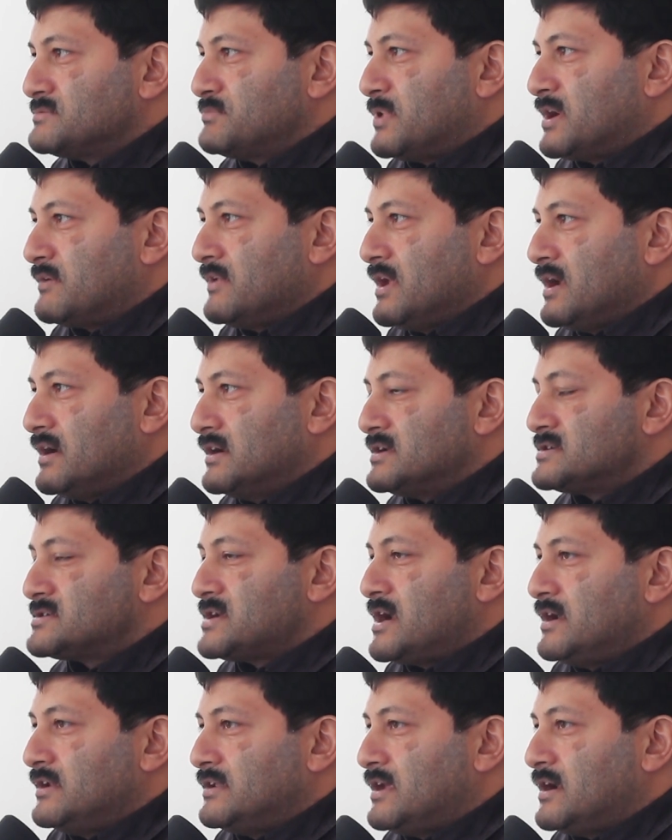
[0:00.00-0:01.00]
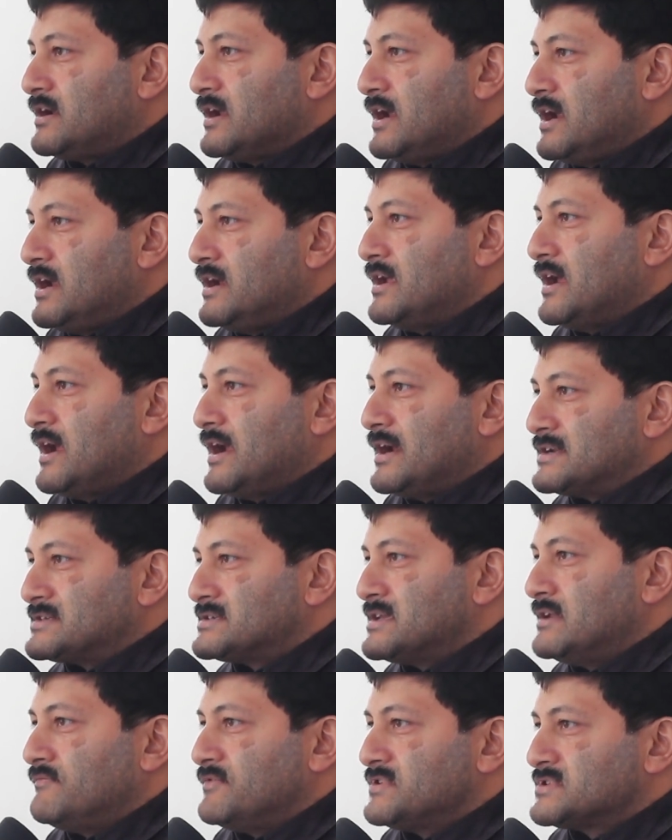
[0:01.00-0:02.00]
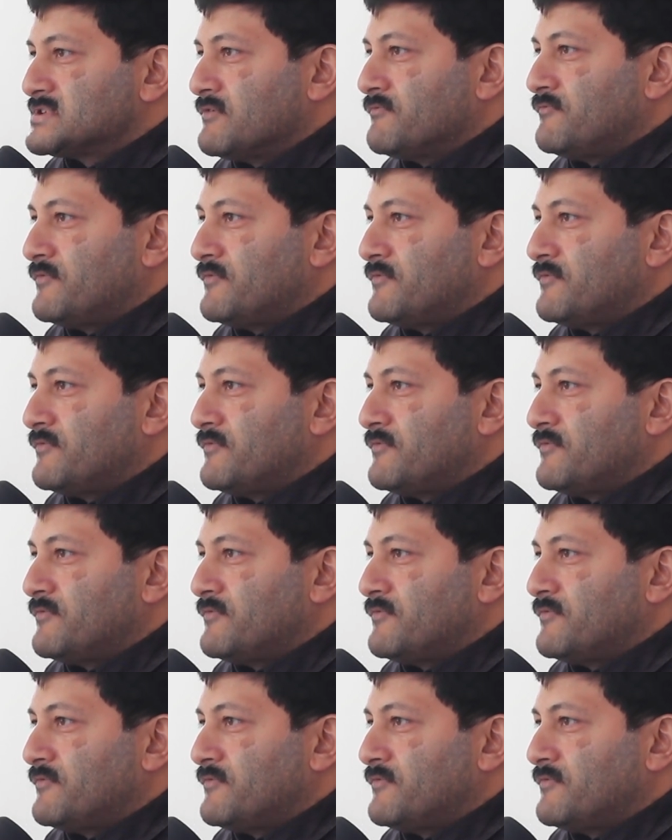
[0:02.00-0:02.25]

but we understand that India itself is a